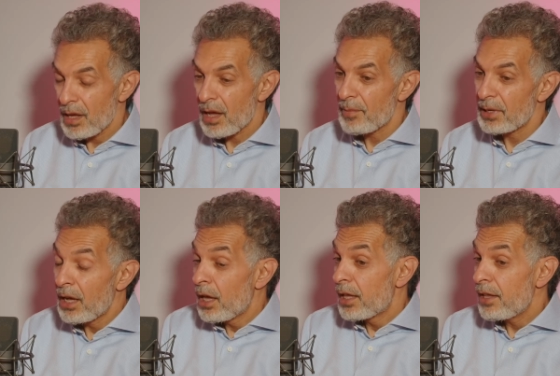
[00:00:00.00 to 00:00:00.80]
Yeah, I
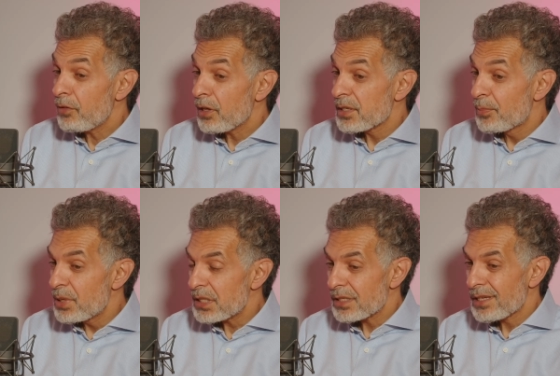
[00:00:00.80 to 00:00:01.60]
mean, even as a
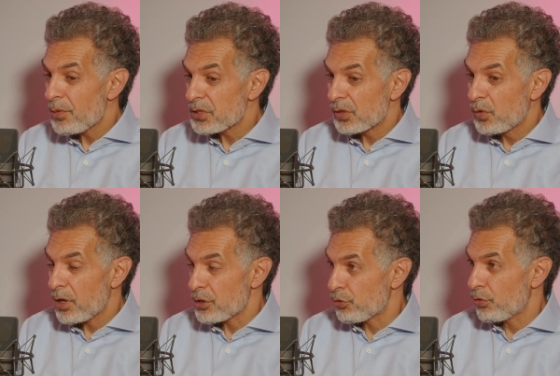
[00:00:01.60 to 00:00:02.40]
business, I wasn't
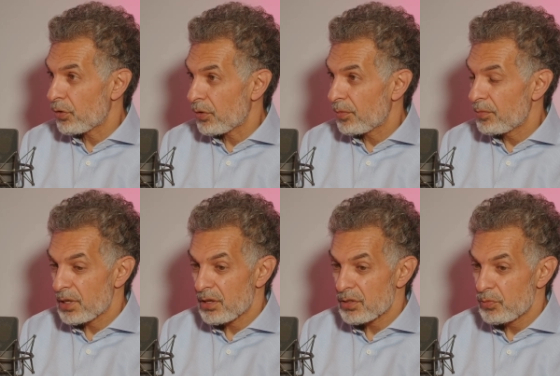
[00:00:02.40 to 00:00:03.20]
quite sure,
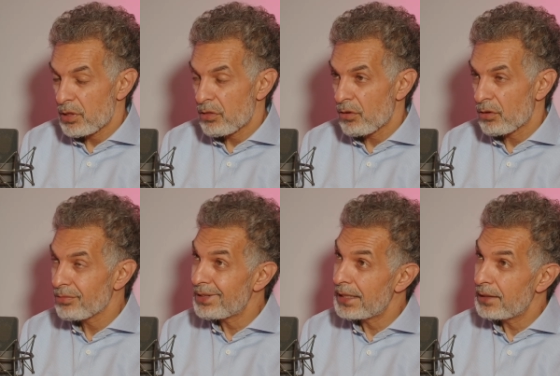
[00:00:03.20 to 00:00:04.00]
because we
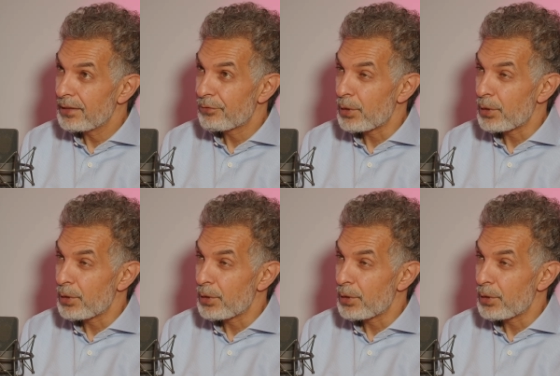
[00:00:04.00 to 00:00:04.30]
thought, well,